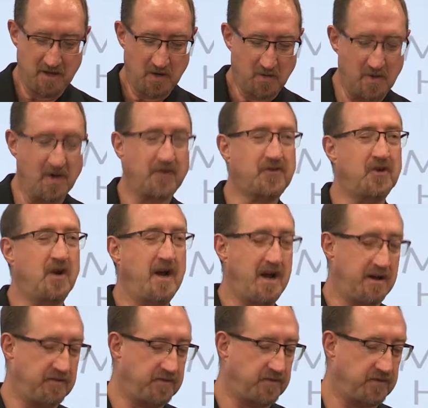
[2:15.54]
We also
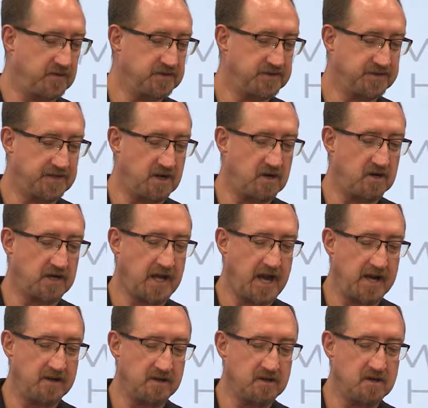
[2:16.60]
have Sarah
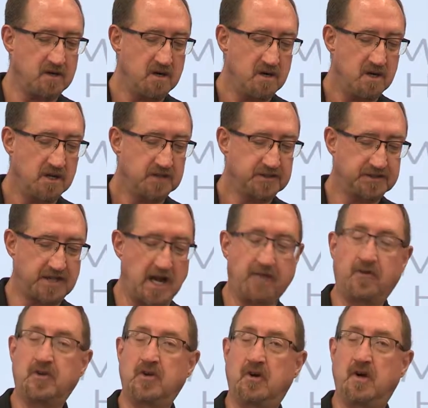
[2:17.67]
Cater,
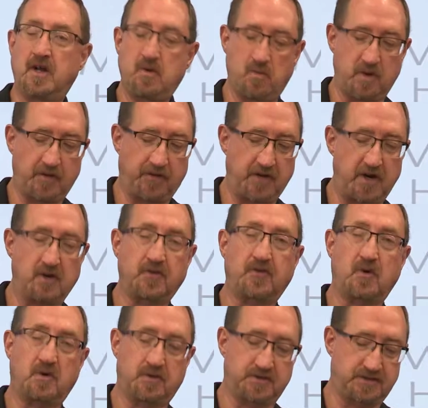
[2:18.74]
Staff Attorney with the
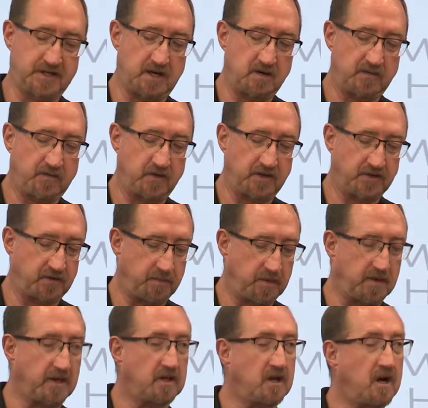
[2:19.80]
Arizona Center for
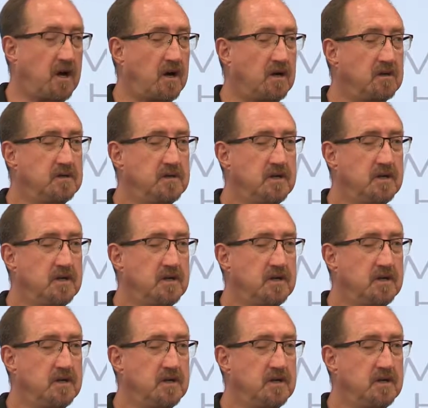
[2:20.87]
Disability Law.